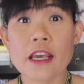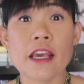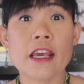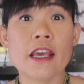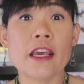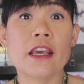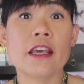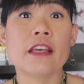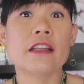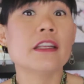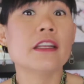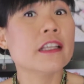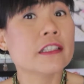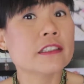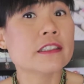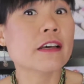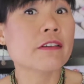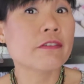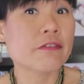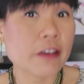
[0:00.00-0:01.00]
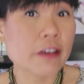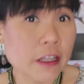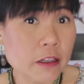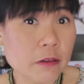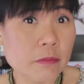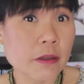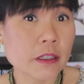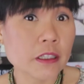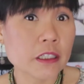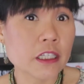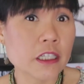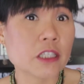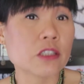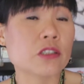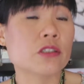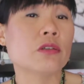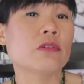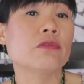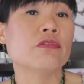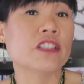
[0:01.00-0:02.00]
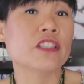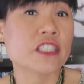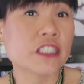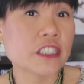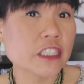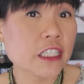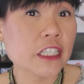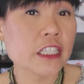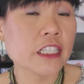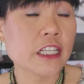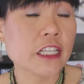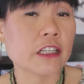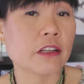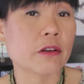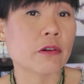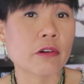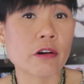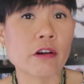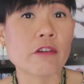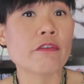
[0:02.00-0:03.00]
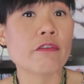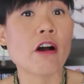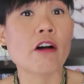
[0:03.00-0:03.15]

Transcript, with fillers: and its availability to facilitate the growth